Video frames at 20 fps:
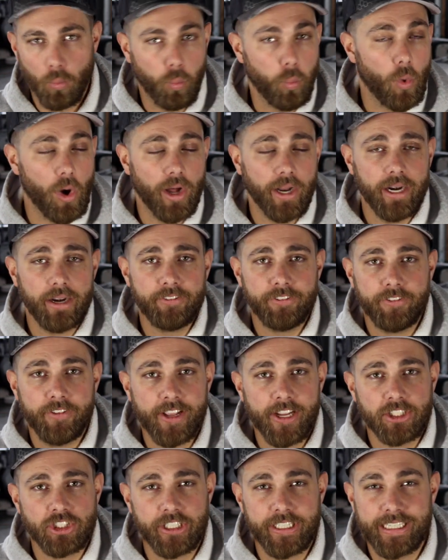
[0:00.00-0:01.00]
one
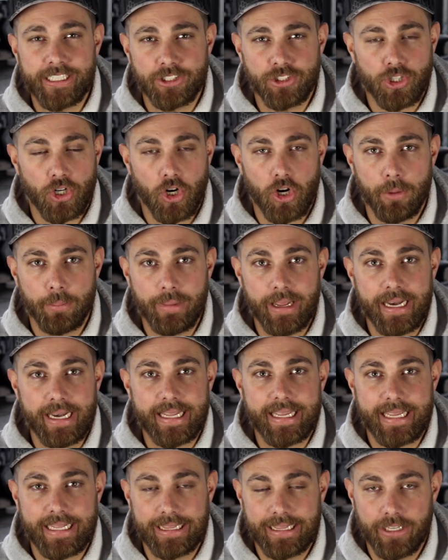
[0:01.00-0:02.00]
fish in a
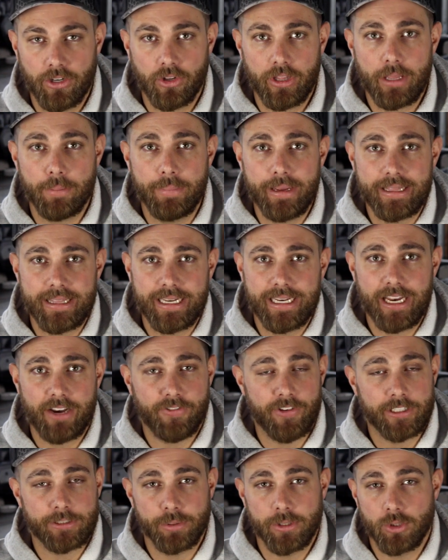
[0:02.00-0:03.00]
tournament can literally be the
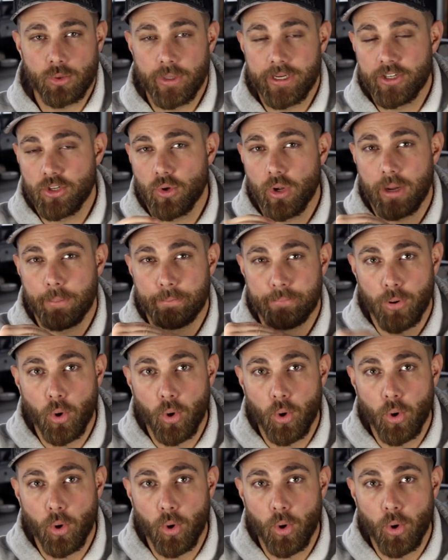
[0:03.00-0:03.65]
difference between doing